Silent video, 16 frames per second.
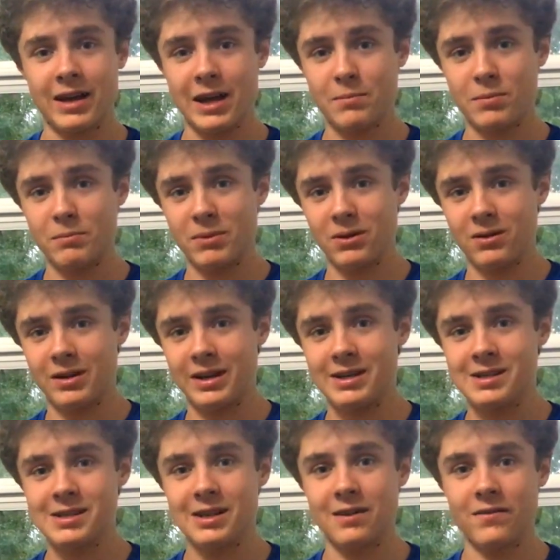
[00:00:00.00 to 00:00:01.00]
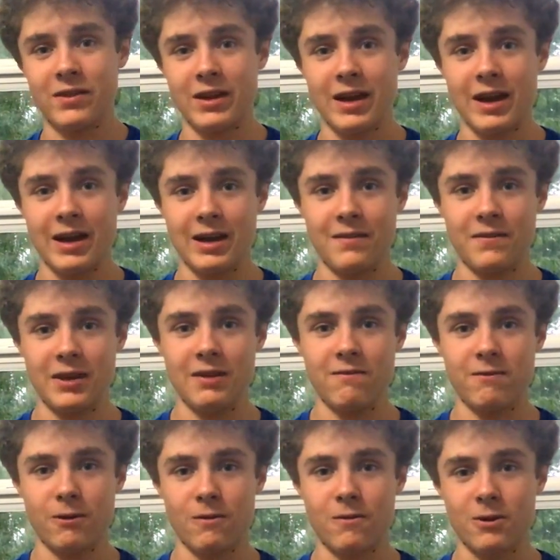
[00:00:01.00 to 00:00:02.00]
capabilities of the AFE
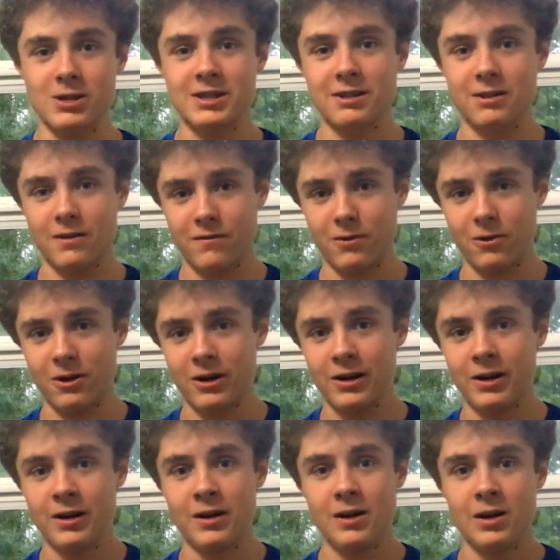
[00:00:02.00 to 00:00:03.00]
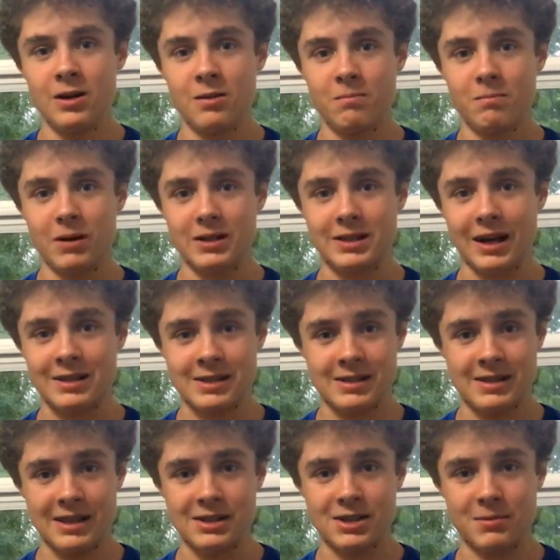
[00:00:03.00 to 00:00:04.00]
4404 by
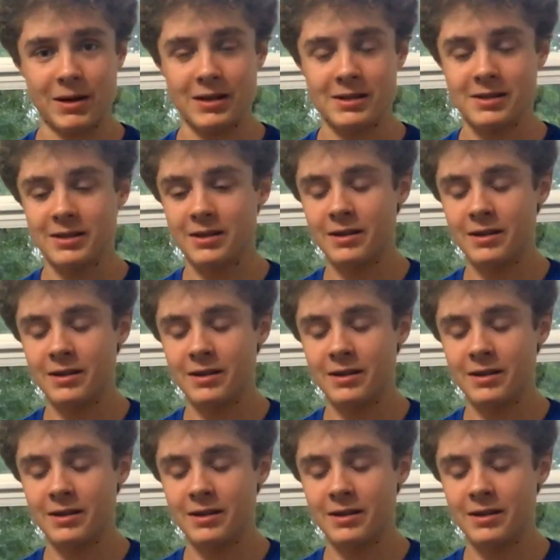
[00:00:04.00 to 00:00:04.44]
Texas Instruments.